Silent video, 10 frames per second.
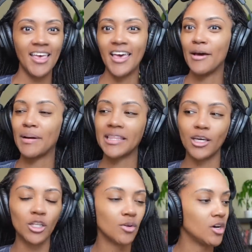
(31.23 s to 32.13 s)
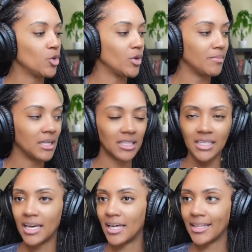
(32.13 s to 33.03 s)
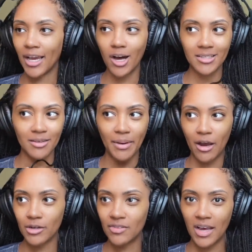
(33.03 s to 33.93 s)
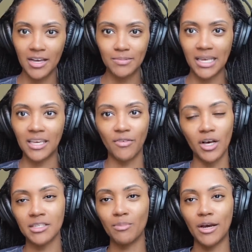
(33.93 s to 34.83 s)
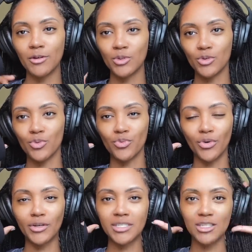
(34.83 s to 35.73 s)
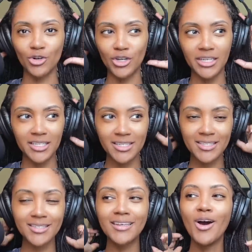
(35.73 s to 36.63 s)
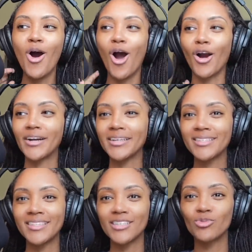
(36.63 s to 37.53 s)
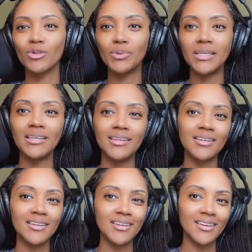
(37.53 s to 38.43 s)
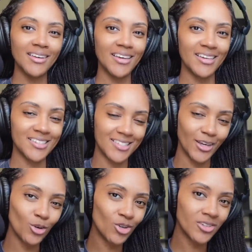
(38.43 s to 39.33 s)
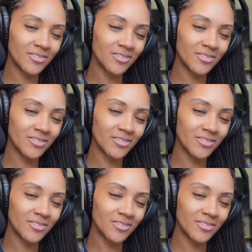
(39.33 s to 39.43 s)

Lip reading: Am I the only one who immediately got like Austin Powers vibes? Like if Austin Powers was a serious artist, this would be his single.